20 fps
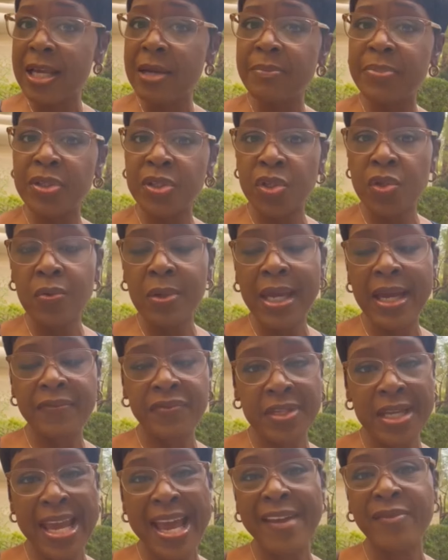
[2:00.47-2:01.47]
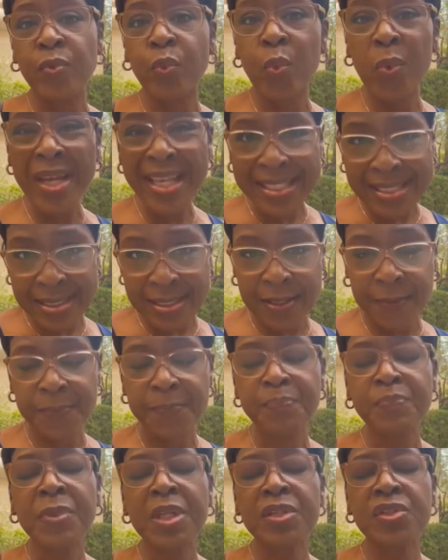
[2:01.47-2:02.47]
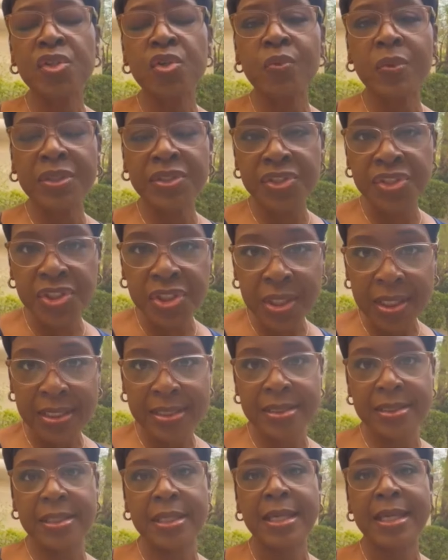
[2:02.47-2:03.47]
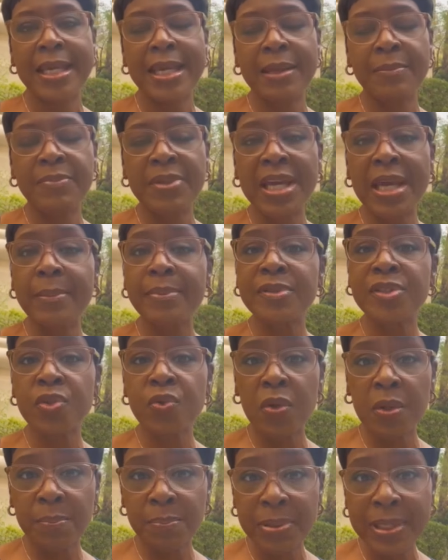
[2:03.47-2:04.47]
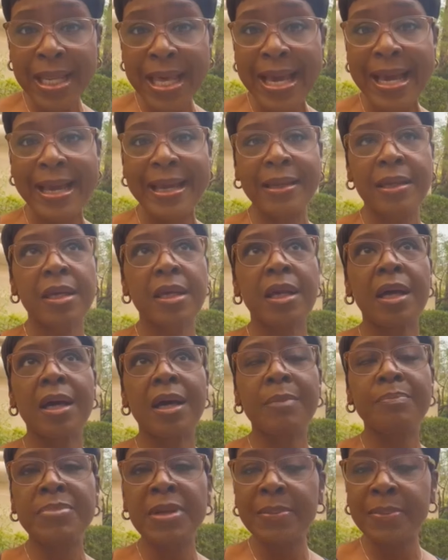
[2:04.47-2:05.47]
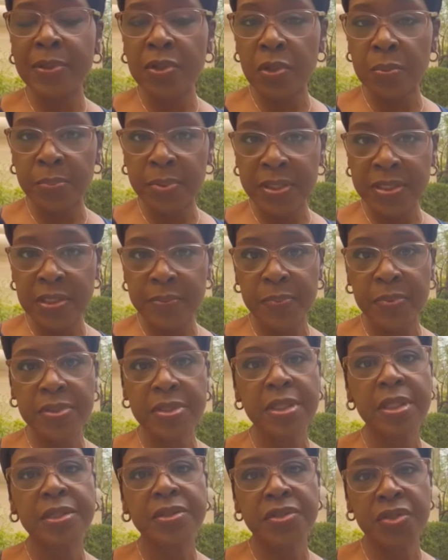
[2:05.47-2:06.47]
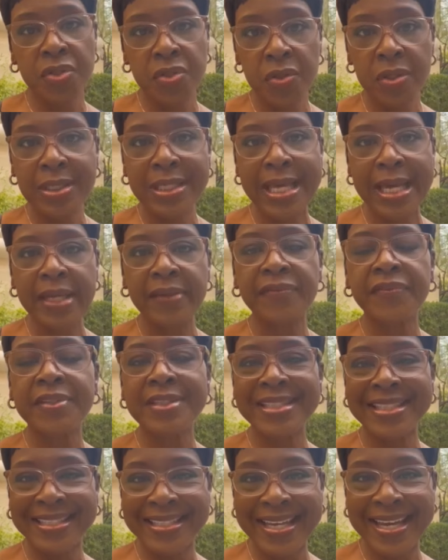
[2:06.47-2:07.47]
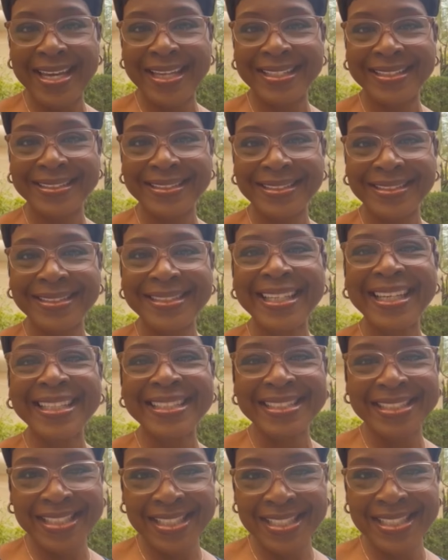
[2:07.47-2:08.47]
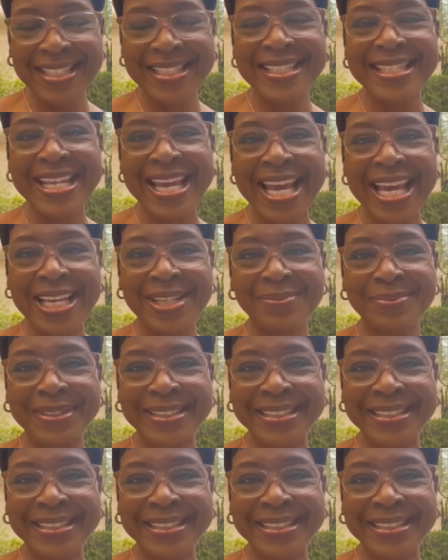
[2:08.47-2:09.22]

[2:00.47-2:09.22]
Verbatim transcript: but you have to have wisdom to adjust and be able to apply uh, biblical principles to your life today. In Jesus' name.